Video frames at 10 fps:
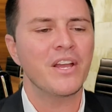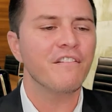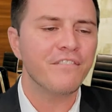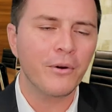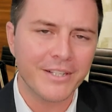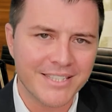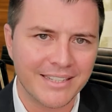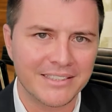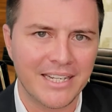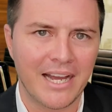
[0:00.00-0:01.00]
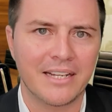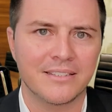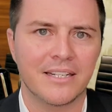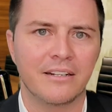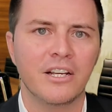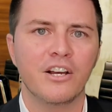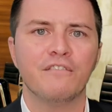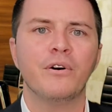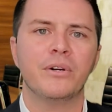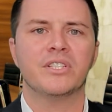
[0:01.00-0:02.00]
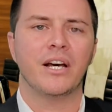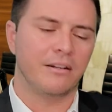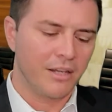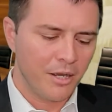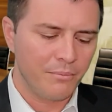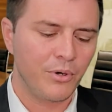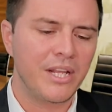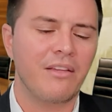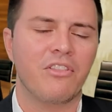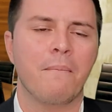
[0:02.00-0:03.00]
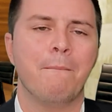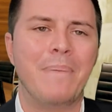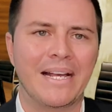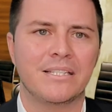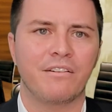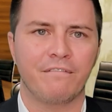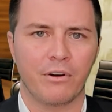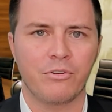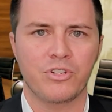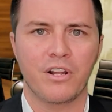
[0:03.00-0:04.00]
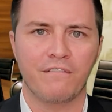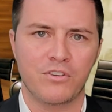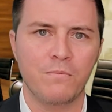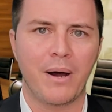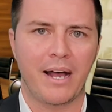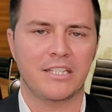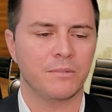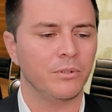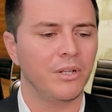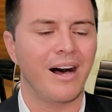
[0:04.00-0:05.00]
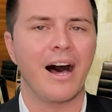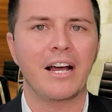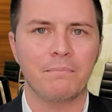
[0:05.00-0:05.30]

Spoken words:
Focus on content. Focus on putting the best version of you possible on